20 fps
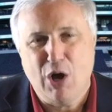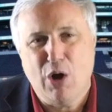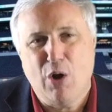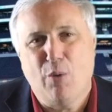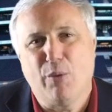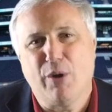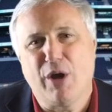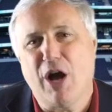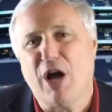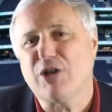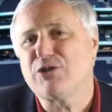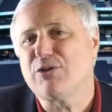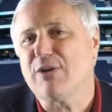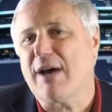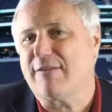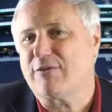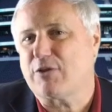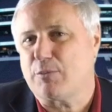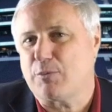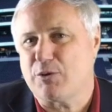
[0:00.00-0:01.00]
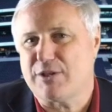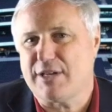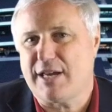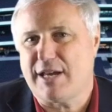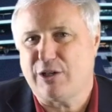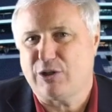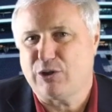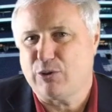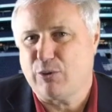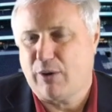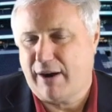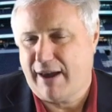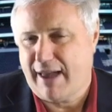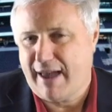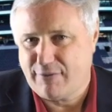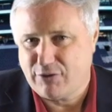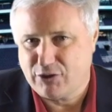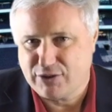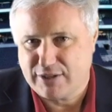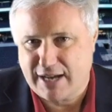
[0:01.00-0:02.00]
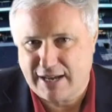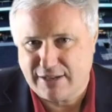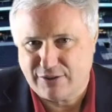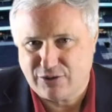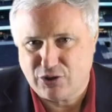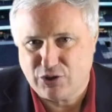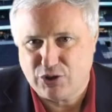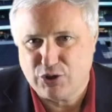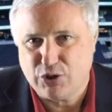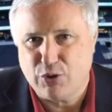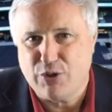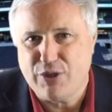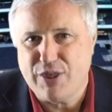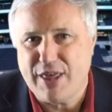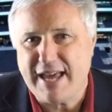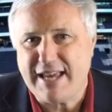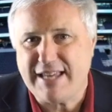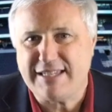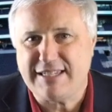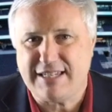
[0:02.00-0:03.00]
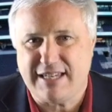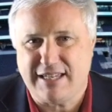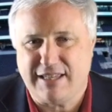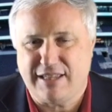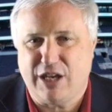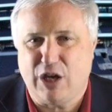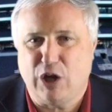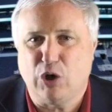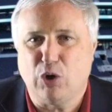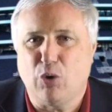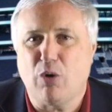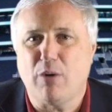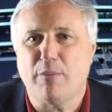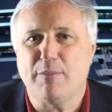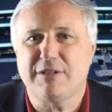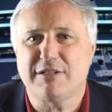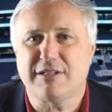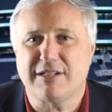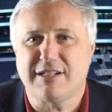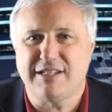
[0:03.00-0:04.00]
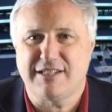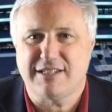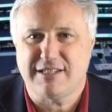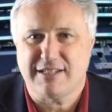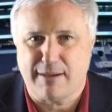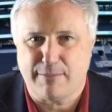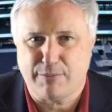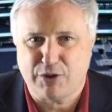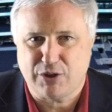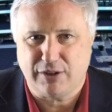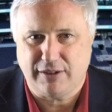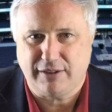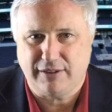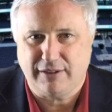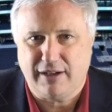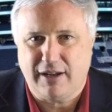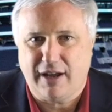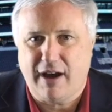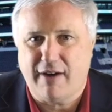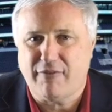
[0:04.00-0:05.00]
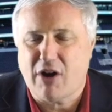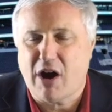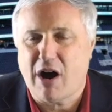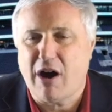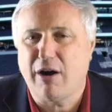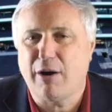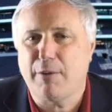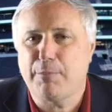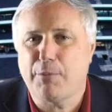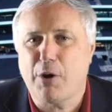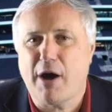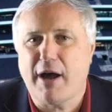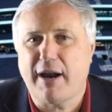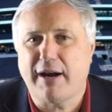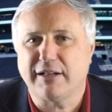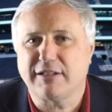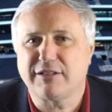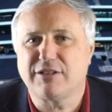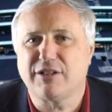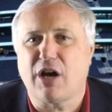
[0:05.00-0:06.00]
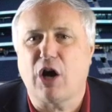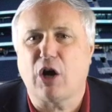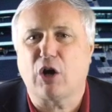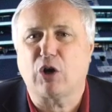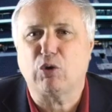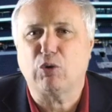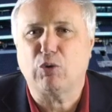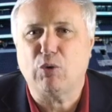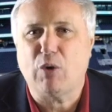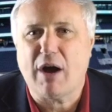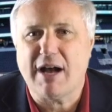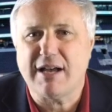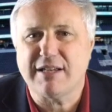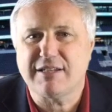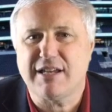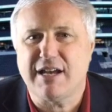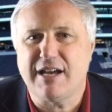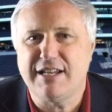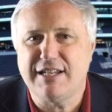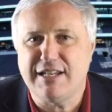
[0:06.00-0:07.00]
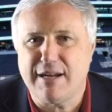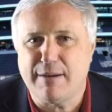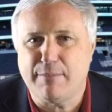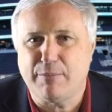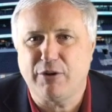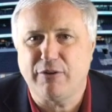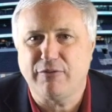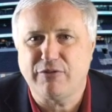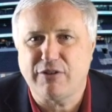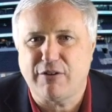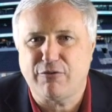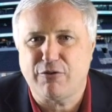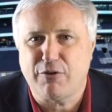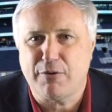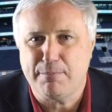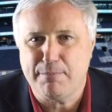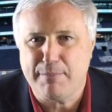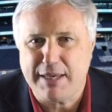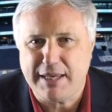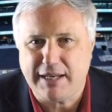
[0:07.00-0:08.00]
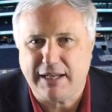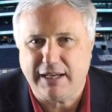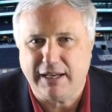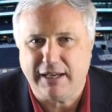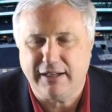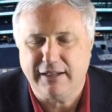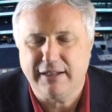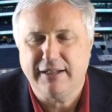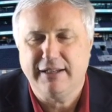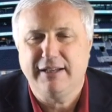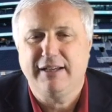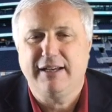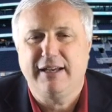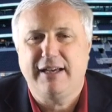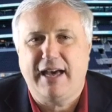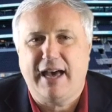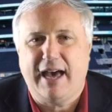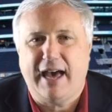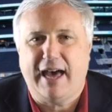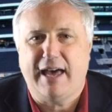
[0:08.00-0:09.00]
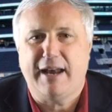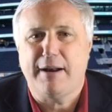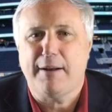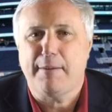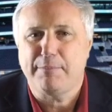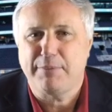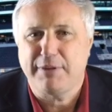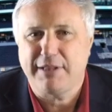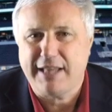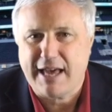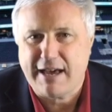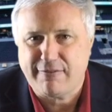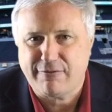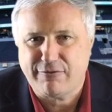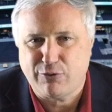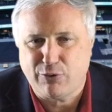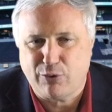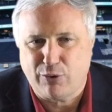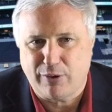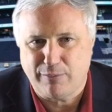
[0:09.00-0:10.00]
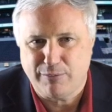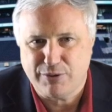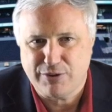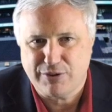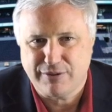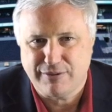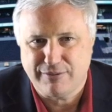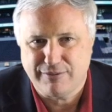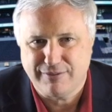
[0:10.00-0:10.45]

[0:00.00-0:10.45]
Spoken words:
We also have to present it to our advertisers so they see the enormous consumption of our products across a number of different media and platforms.